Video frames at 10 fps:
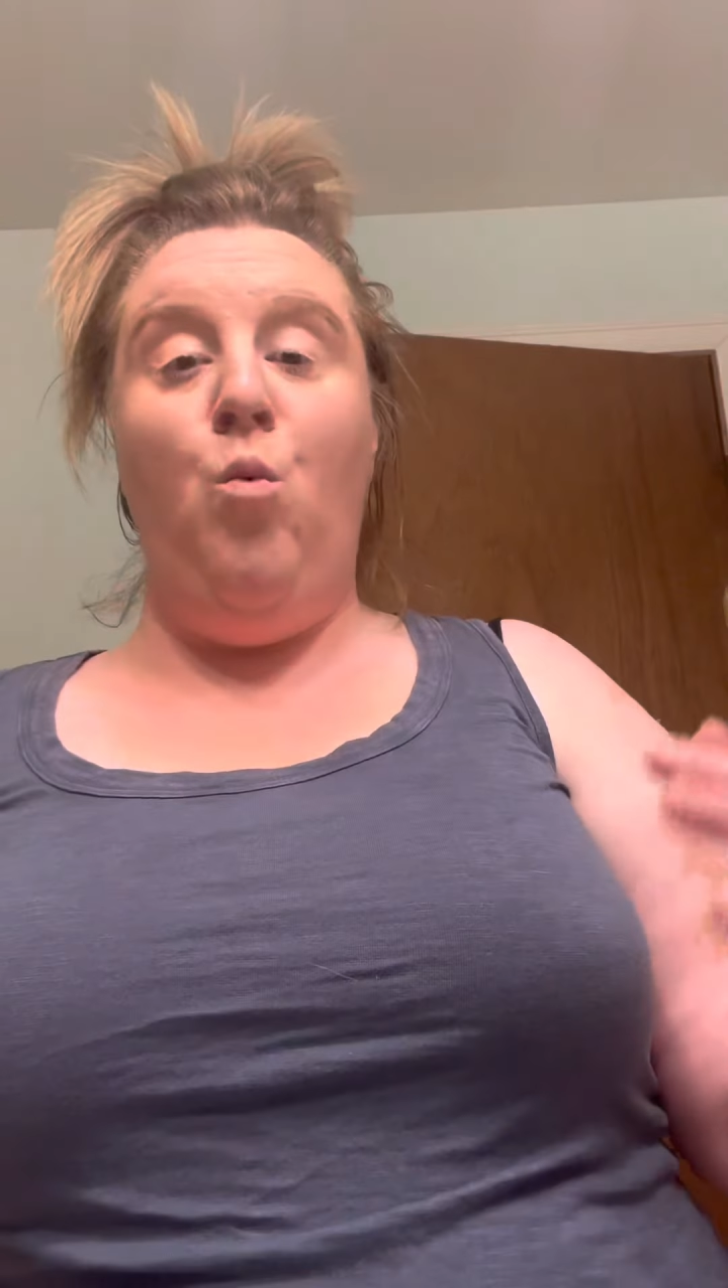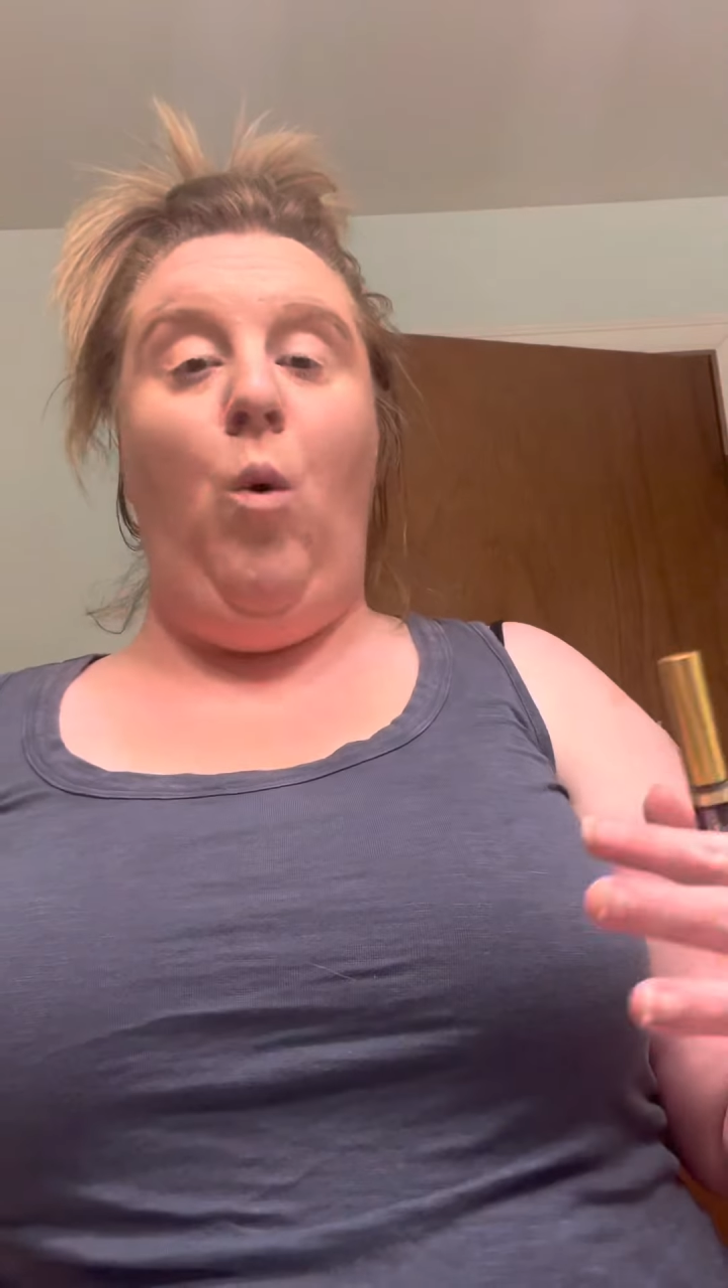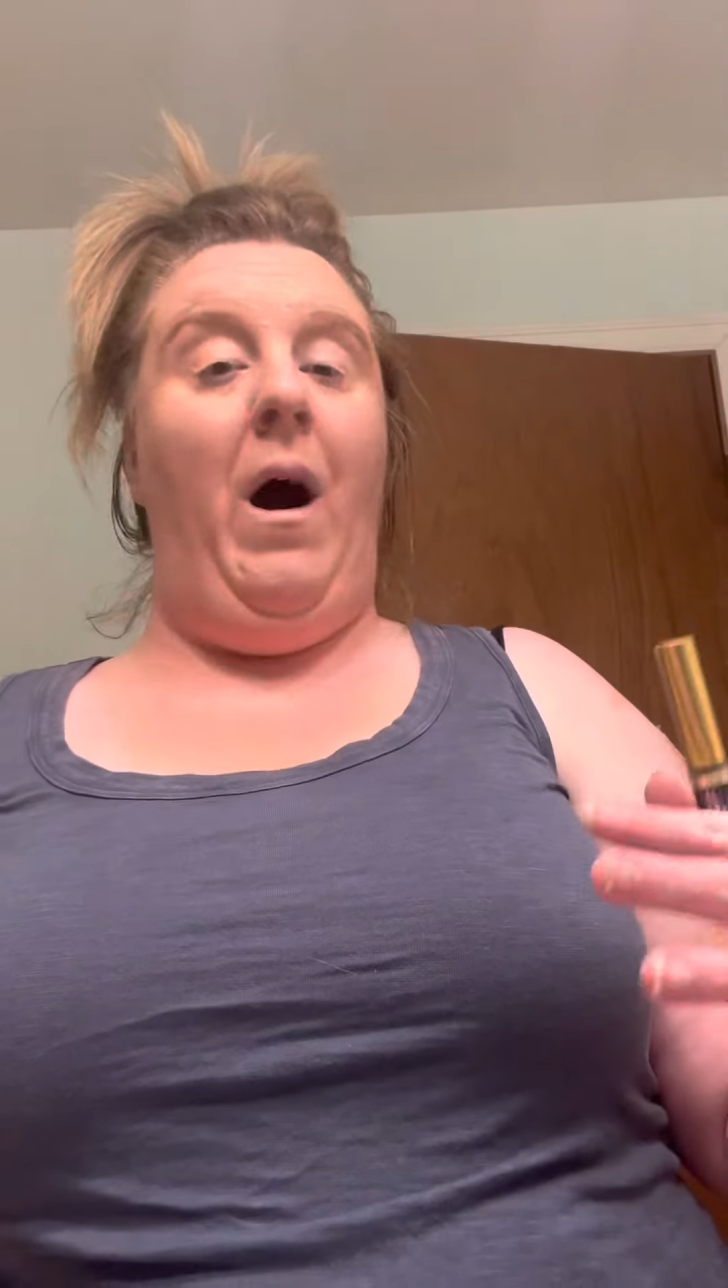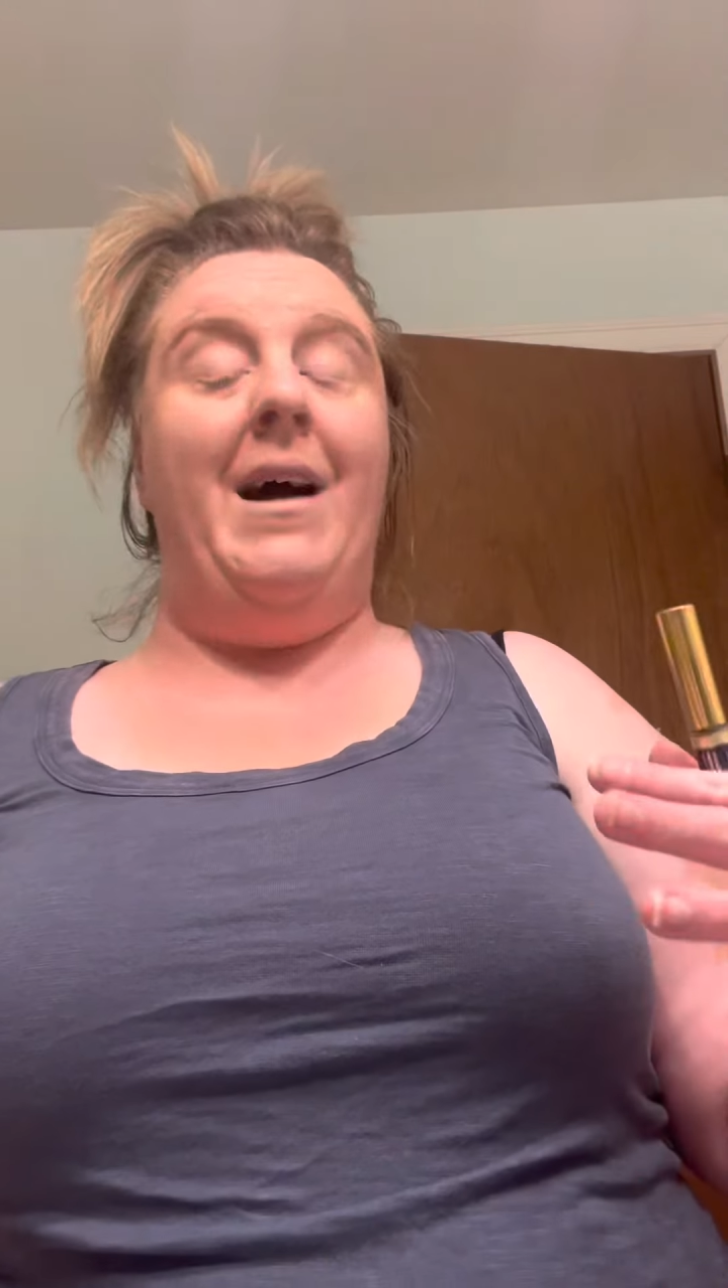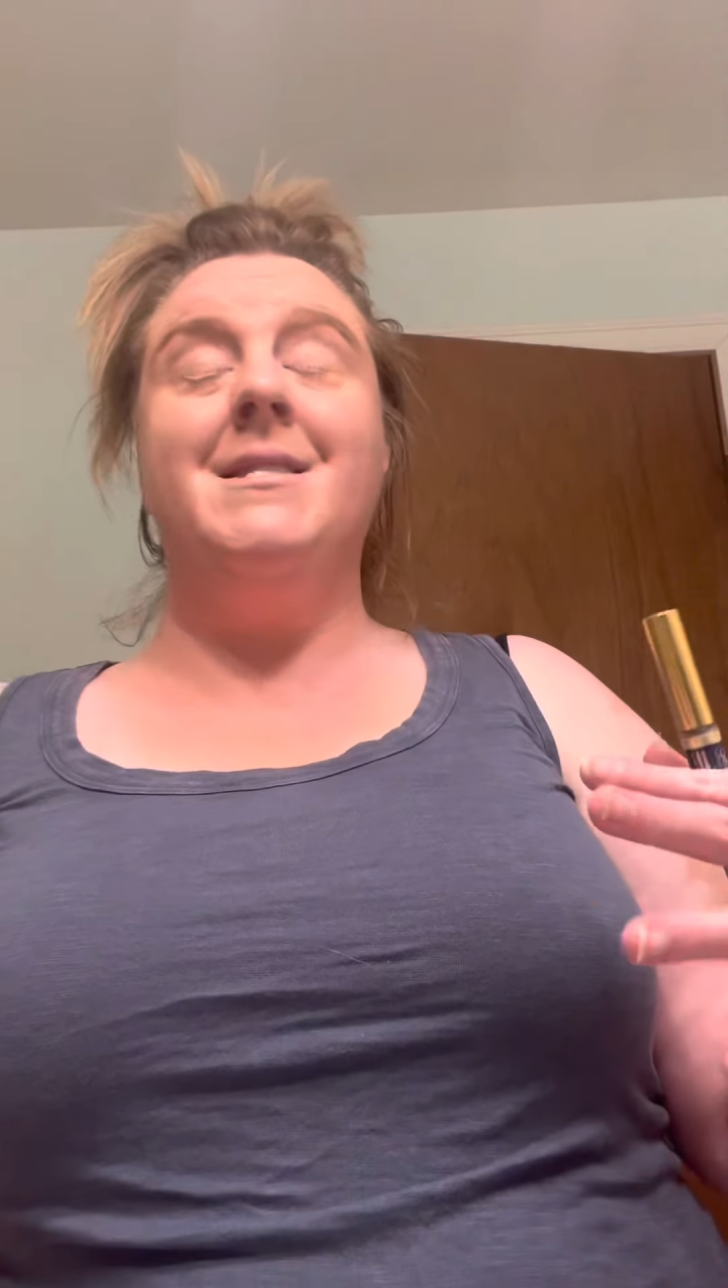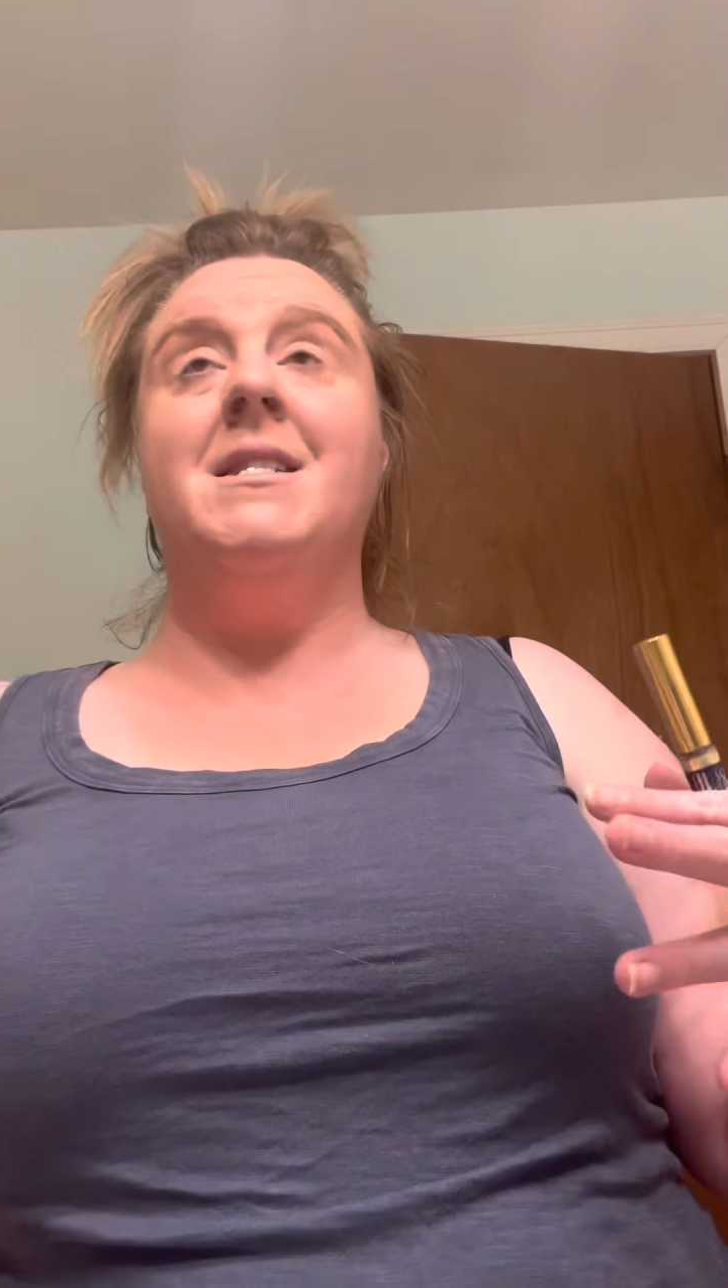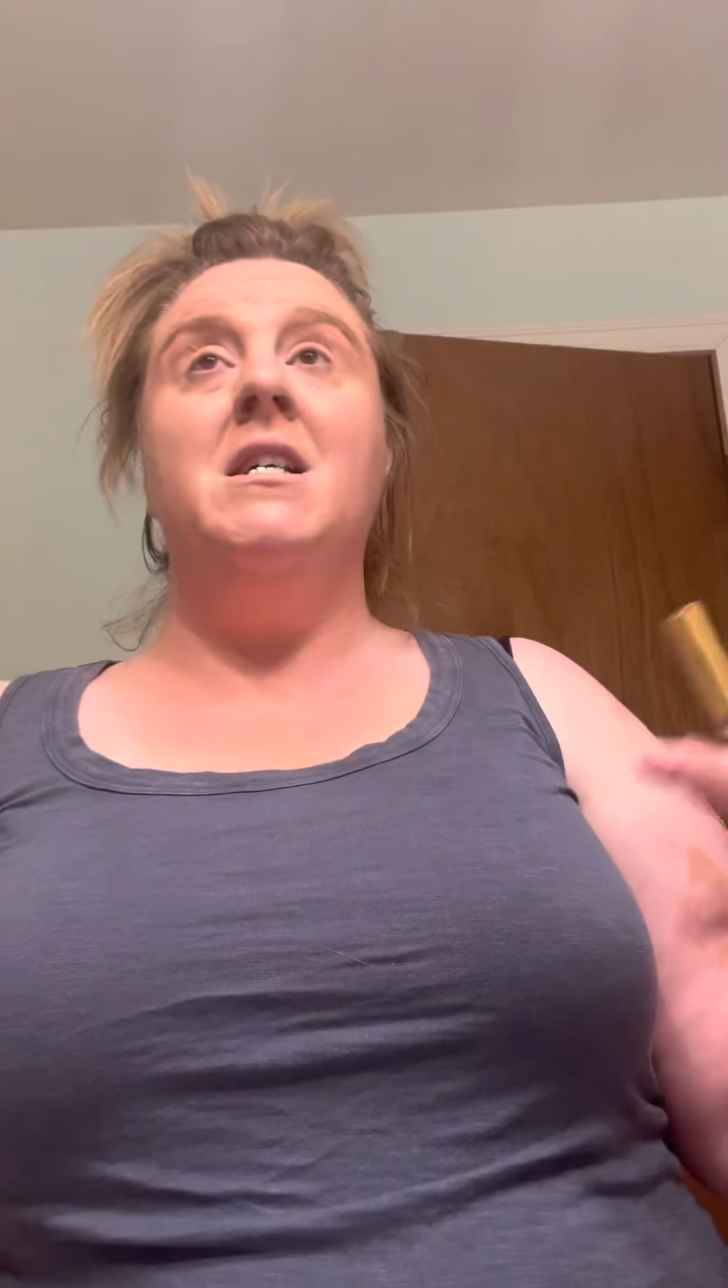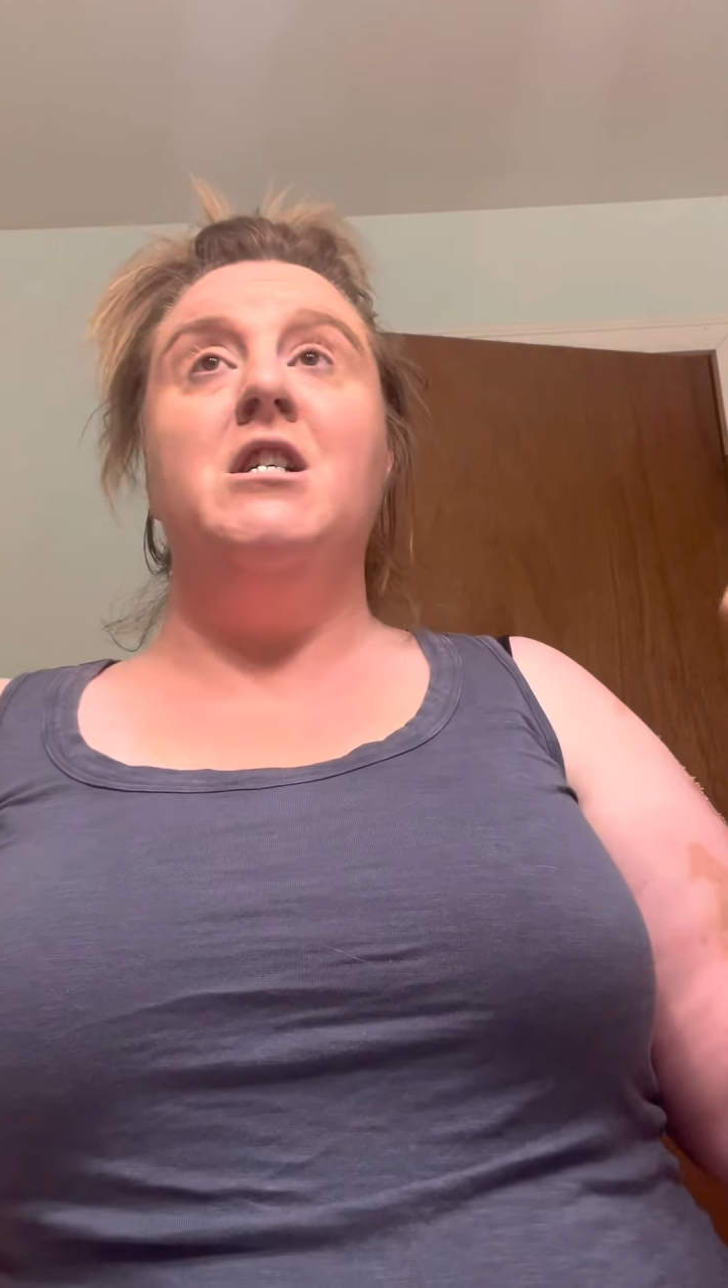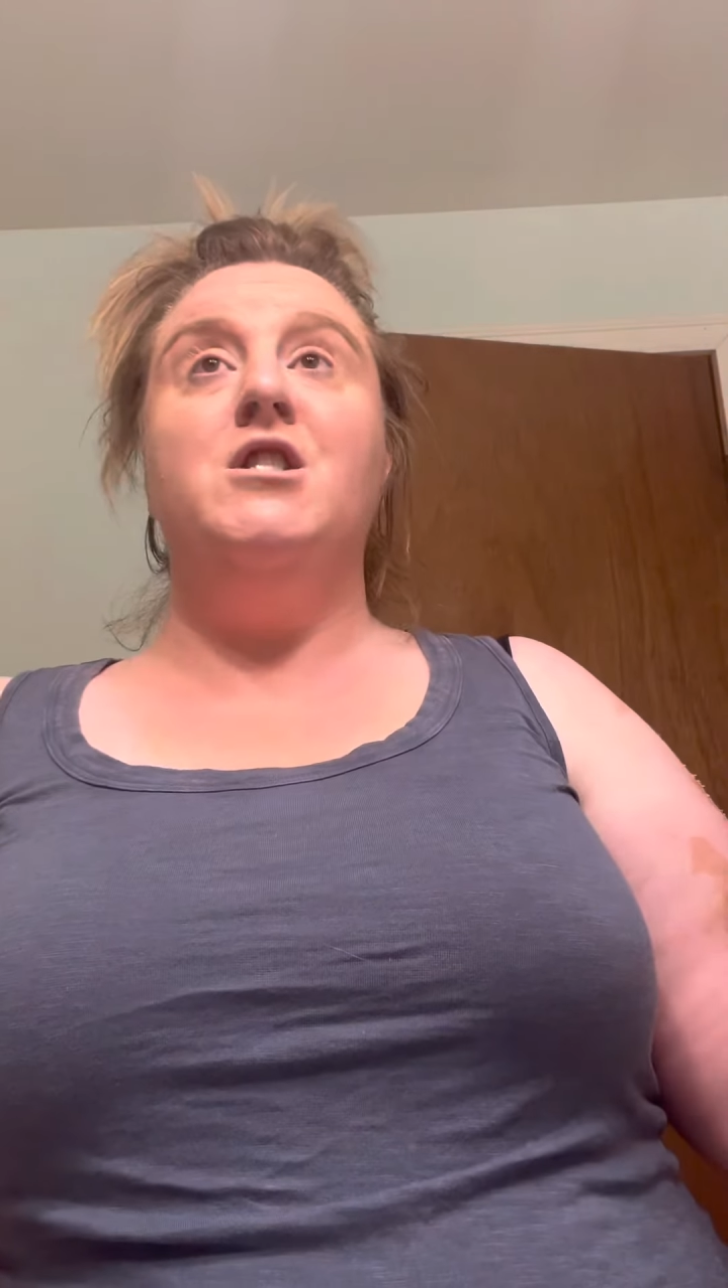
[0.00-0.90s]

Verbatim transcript: want